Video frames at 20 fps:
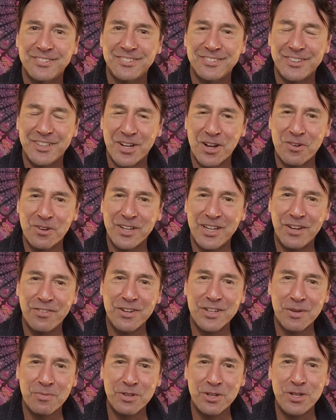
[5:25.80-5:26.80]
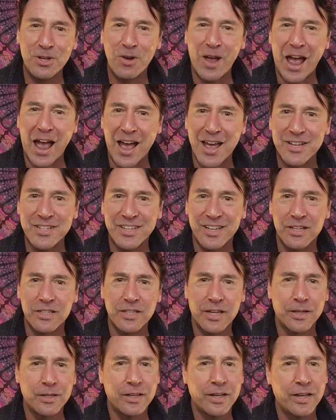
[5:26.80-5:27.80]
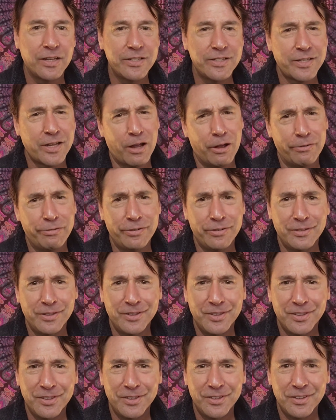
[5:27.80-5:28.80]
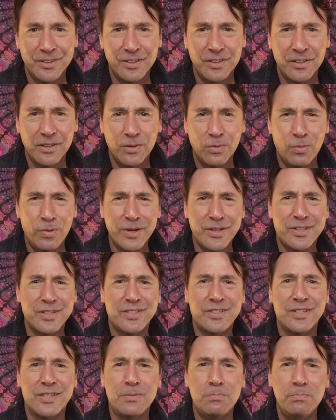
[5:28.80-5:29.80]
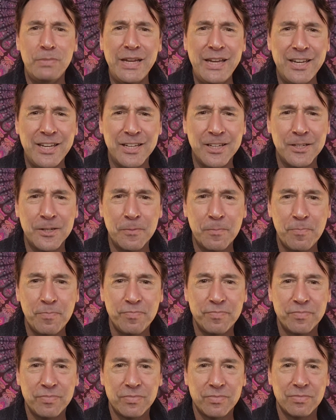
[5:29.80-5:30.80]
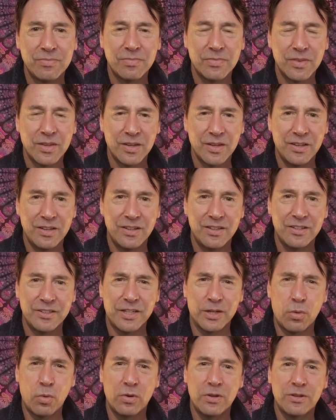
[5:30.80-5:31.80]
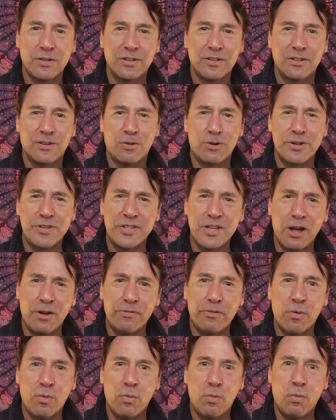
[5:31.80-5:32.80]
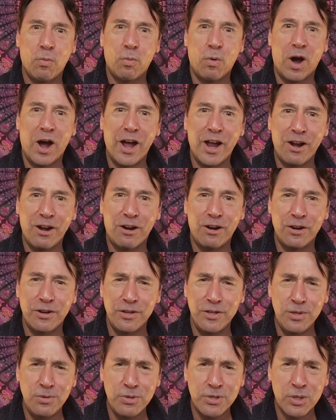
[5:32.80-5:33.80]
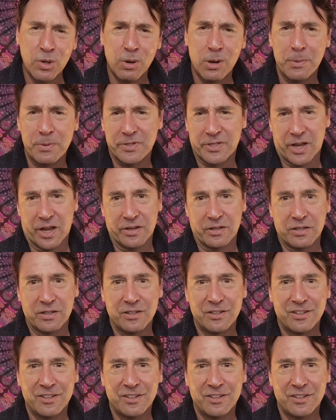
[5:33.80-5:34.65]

Give it something to do. Ask it. It's like, self, what does this mean? It's like, or self, why are you so upset?